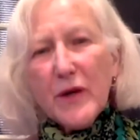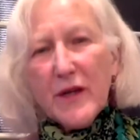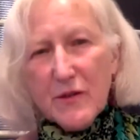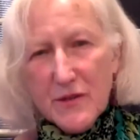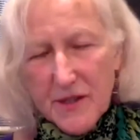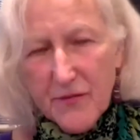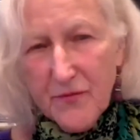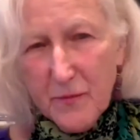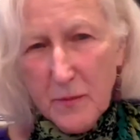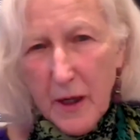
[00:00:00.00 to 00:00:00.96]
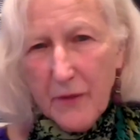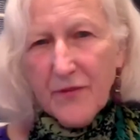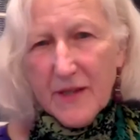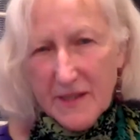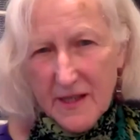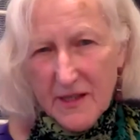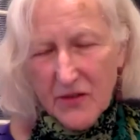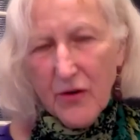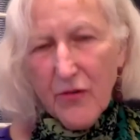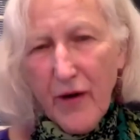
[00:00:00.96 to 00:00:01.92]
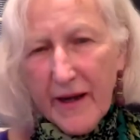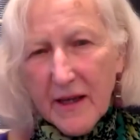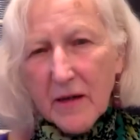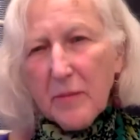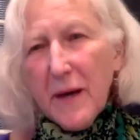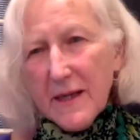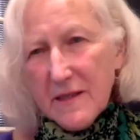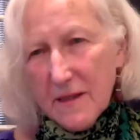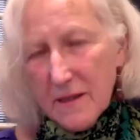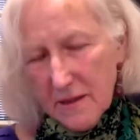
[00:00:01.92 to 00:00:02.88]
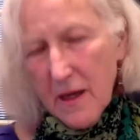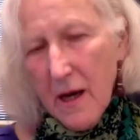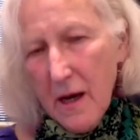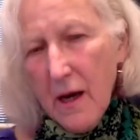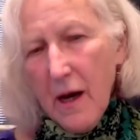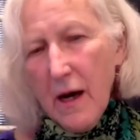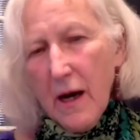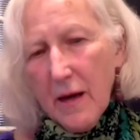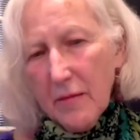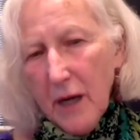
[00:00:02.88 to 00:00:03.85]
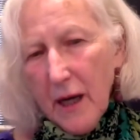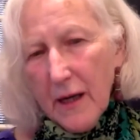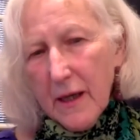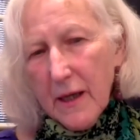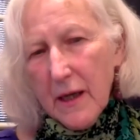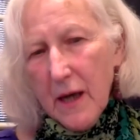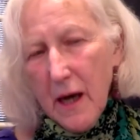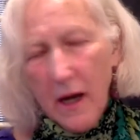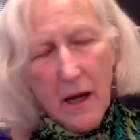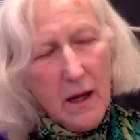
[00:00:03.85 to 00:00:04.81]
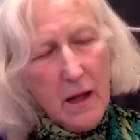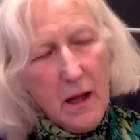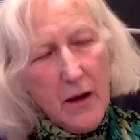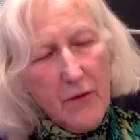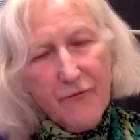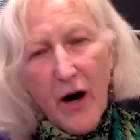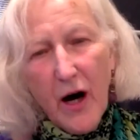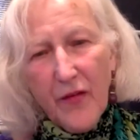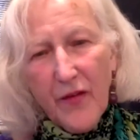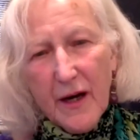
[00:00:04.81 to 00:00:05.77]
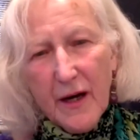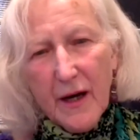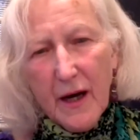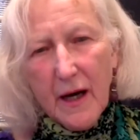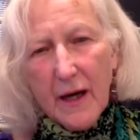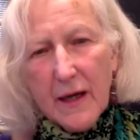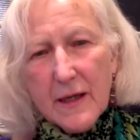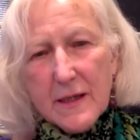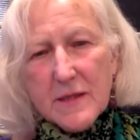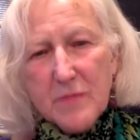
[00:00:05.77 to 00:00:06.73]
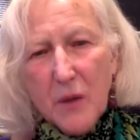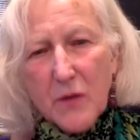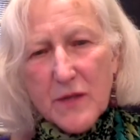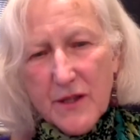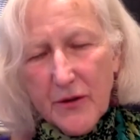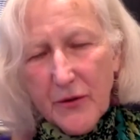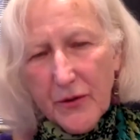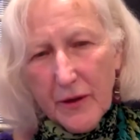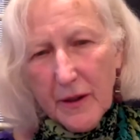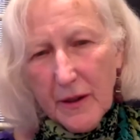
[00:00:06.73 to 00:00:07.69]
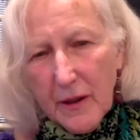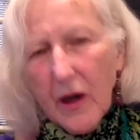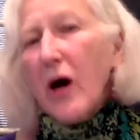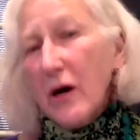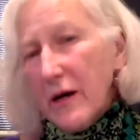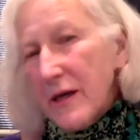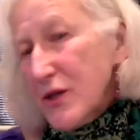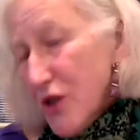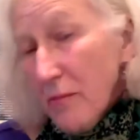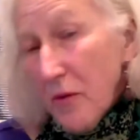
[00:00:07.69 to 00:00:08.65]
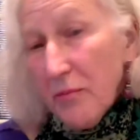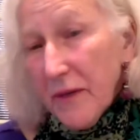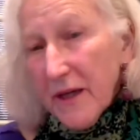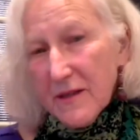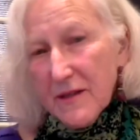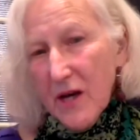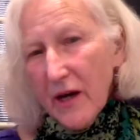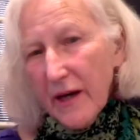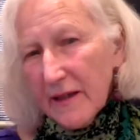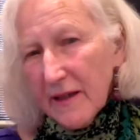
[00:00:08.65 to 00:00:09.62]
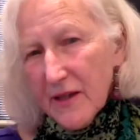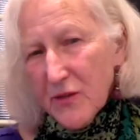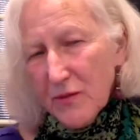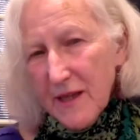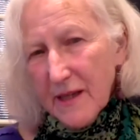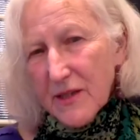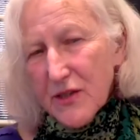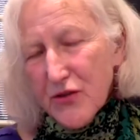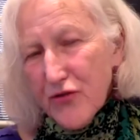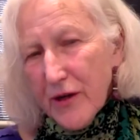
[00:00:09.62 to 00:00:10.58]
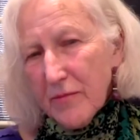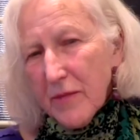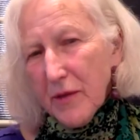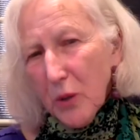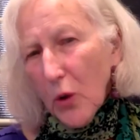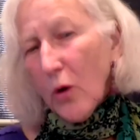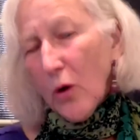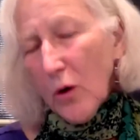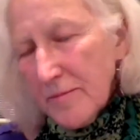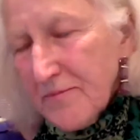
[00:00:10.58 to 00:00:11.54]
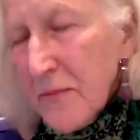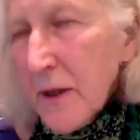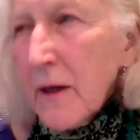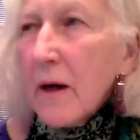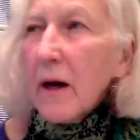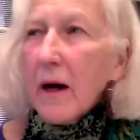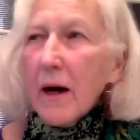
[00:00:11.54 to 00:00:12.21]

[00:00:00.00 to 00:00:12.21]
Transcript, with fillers: we used to visit on a regular basis. And my uh, father uh, spoke to her in German because her English was extremely poor. Mm.